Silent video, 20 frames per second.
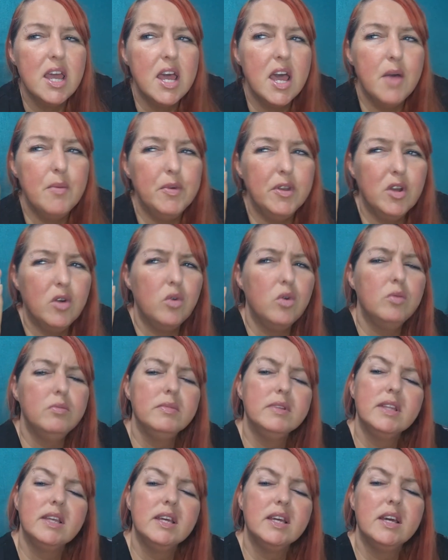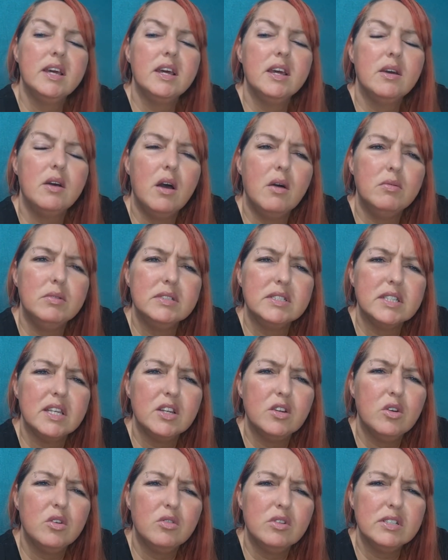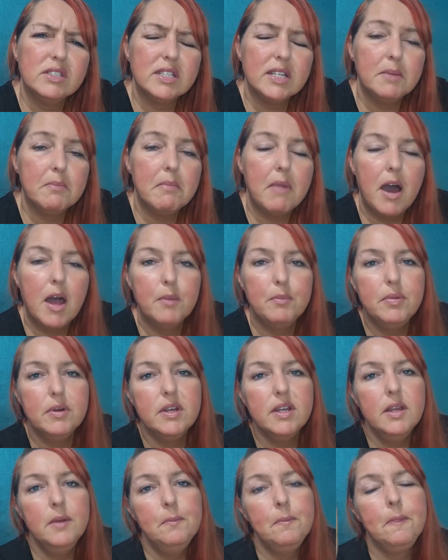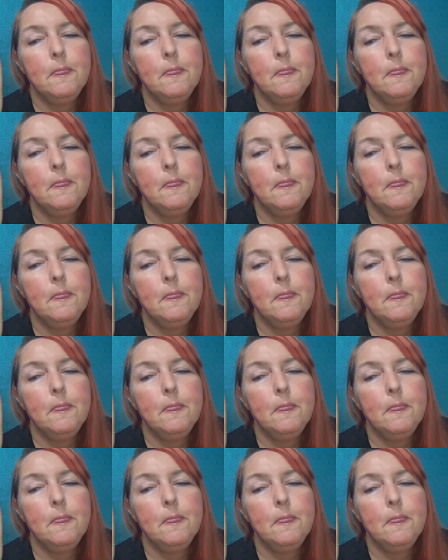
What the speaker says: and when I opened it, I was like, it looks like marbly,